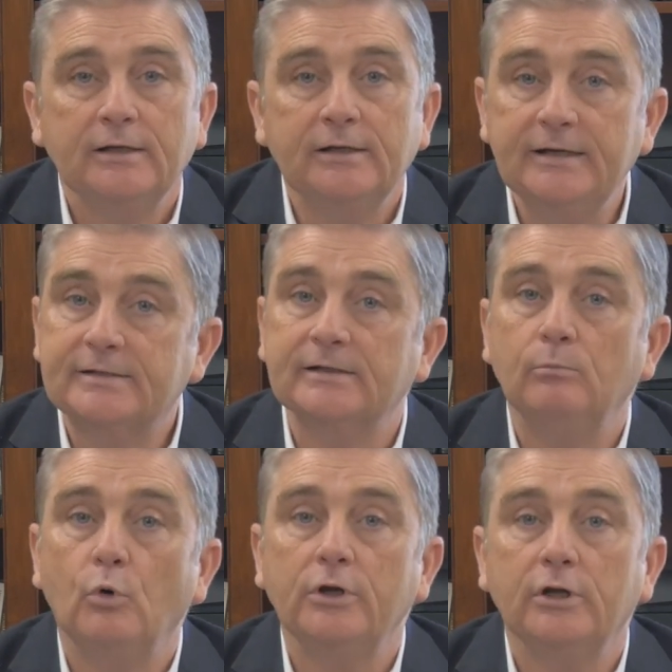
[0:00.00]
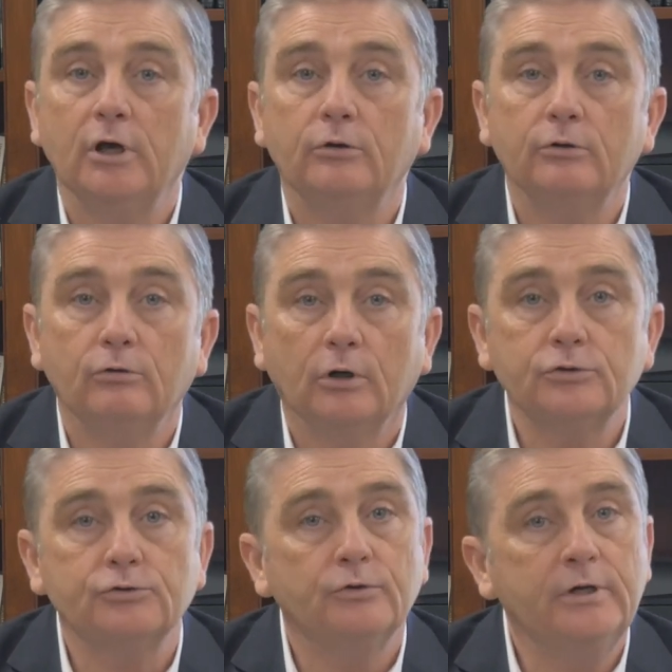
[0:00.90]
need someone to go to the
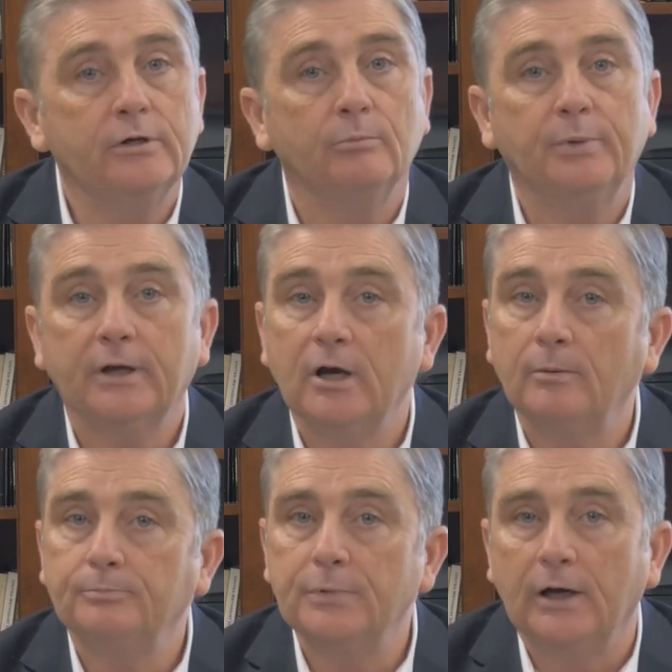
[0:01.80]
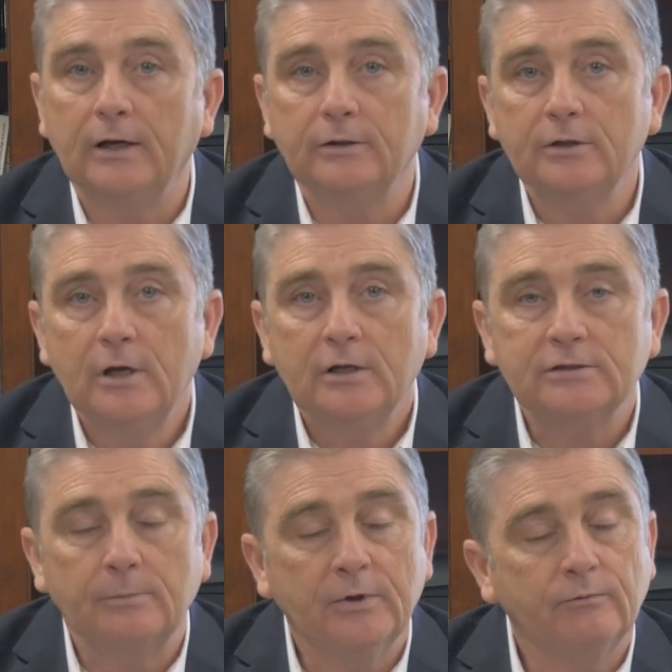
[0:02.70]
grocery or pick up
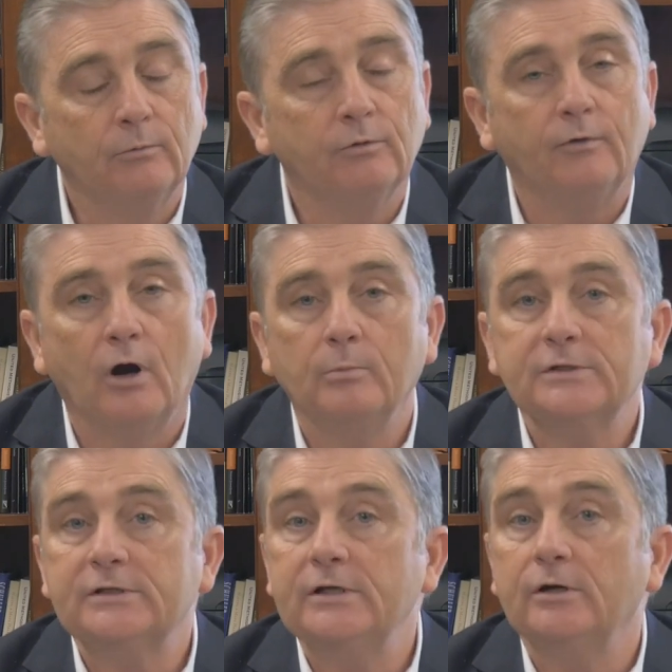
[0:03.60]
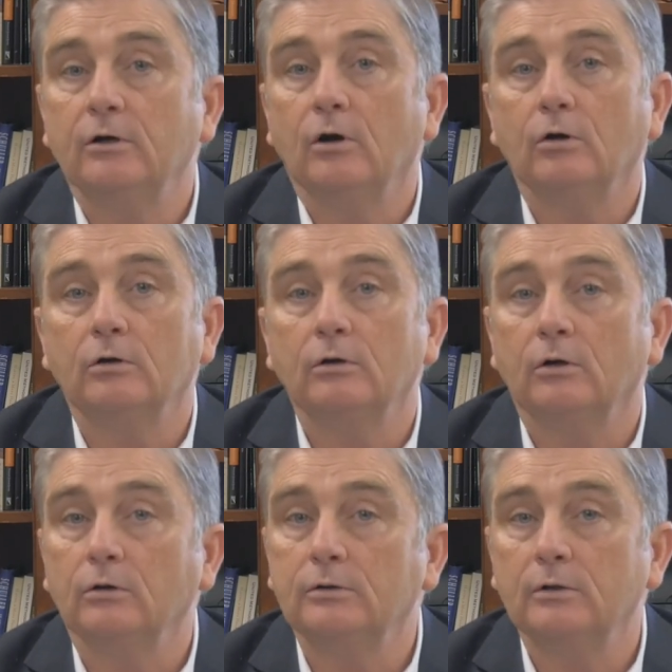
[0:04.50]
something from the pharmacy
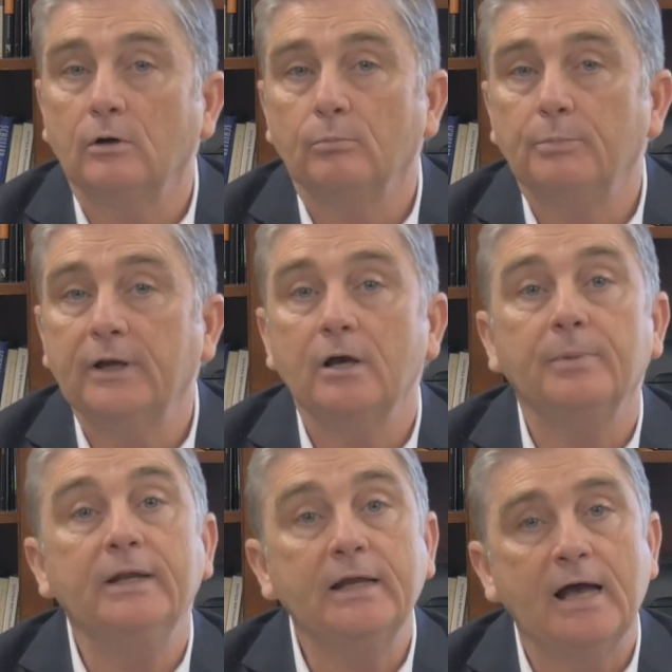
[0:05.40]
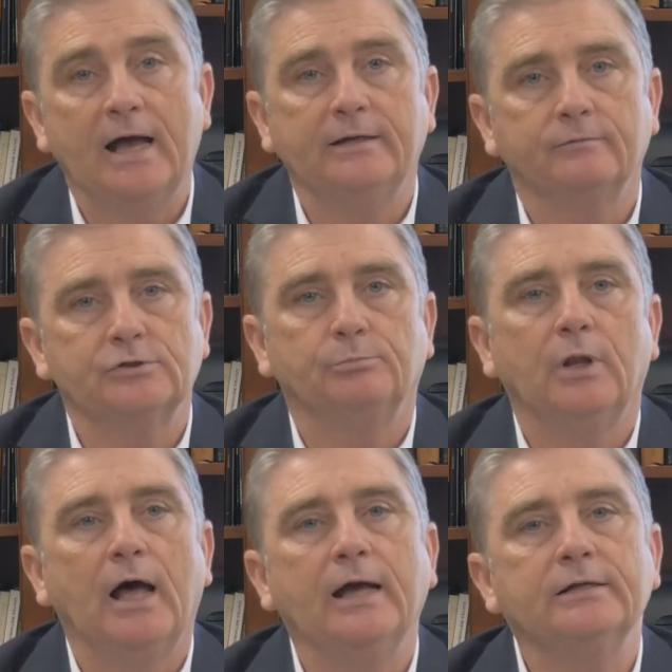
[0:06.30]
or pick up any kind of
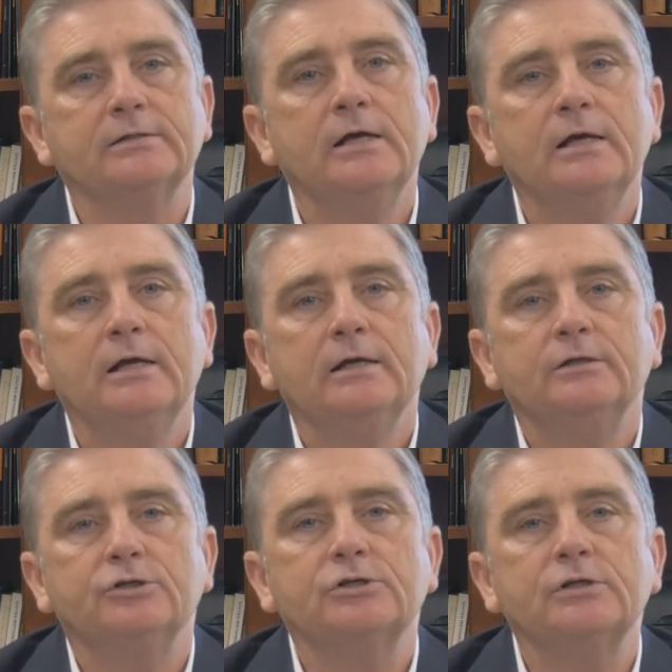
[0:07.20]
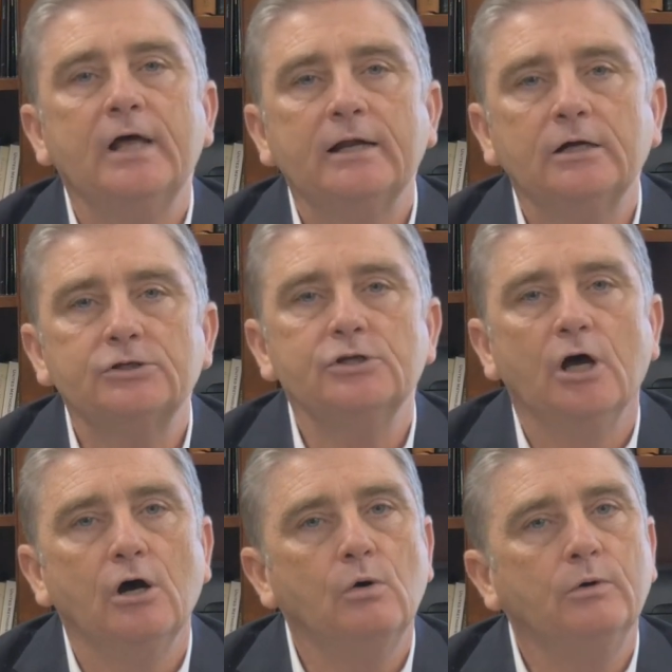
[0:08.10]
supplies, just let us
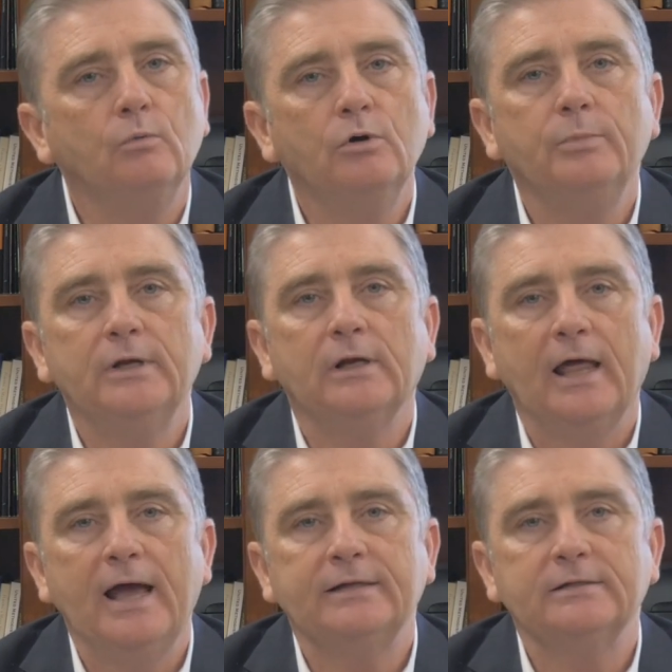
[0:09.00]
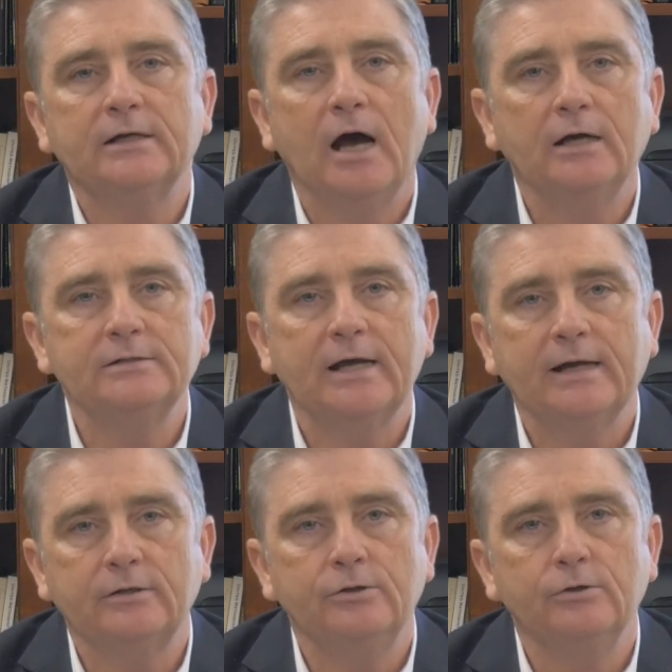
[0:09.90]
know and we'll be glad to
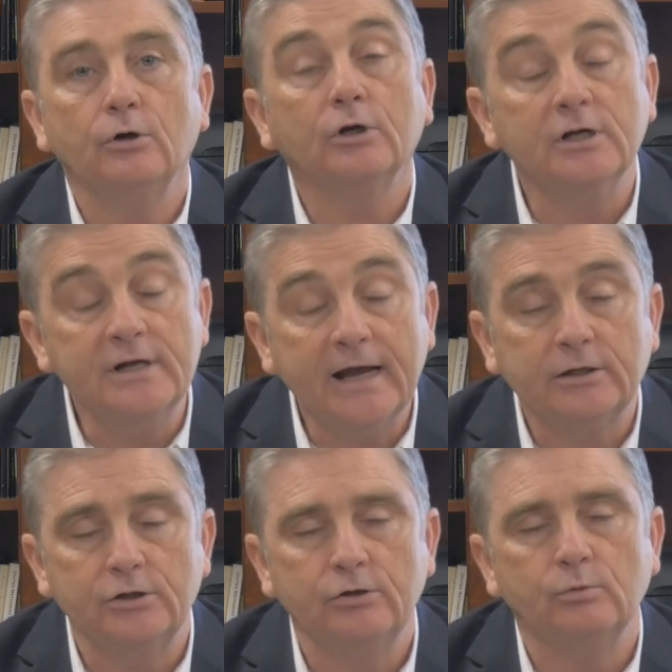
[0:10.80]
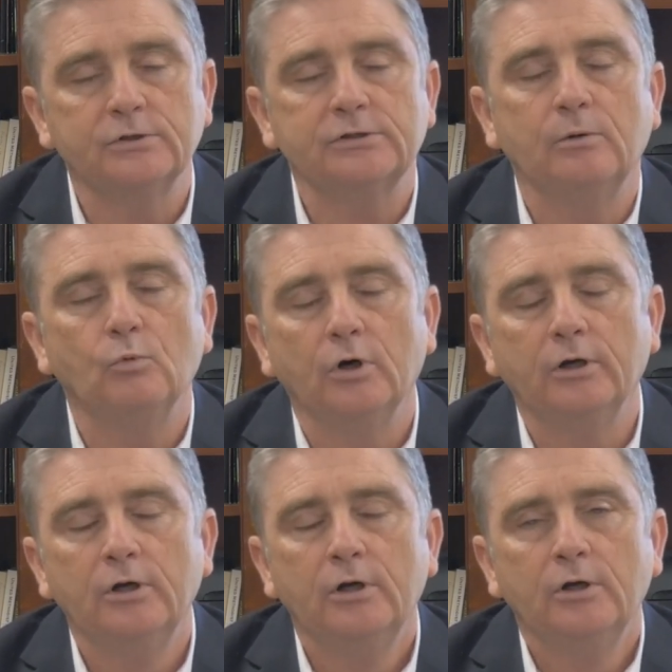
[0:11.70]
contact you or connect you with someone
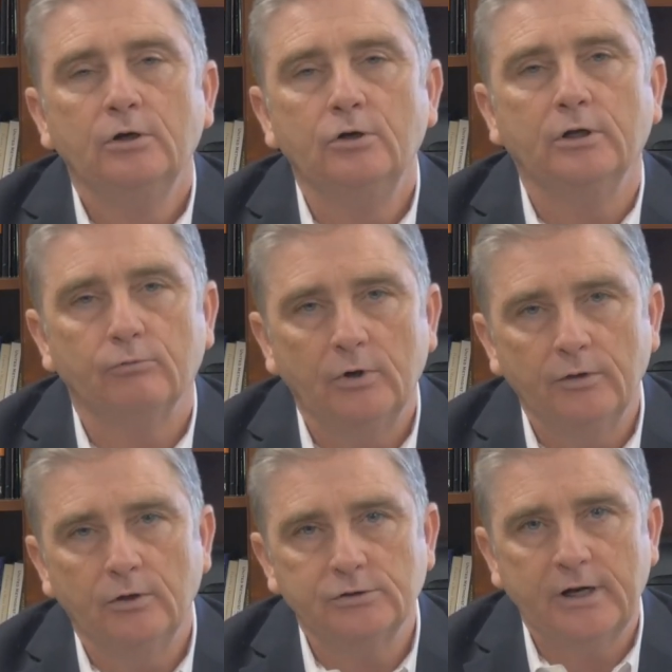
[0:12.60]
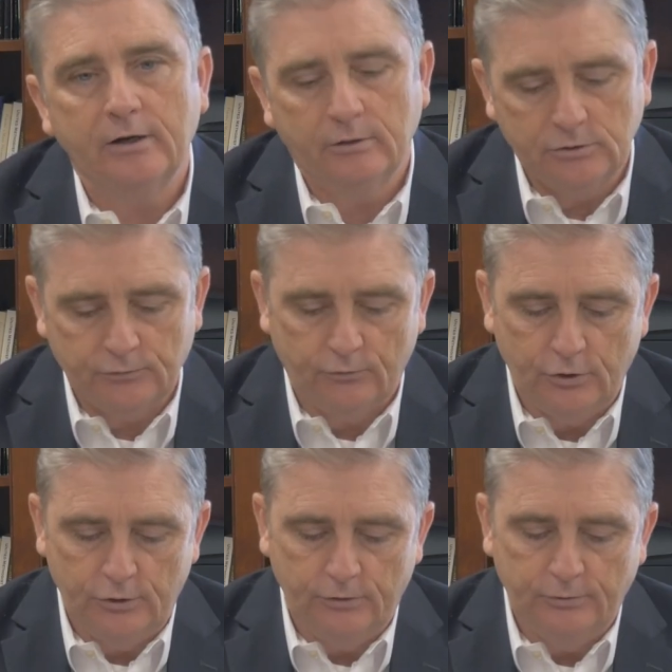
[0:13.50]
who can run those errands for
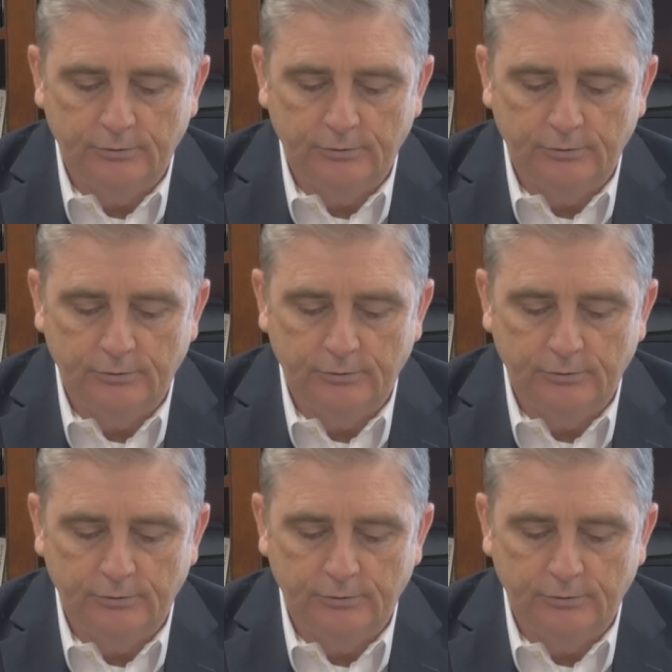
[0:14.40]
you.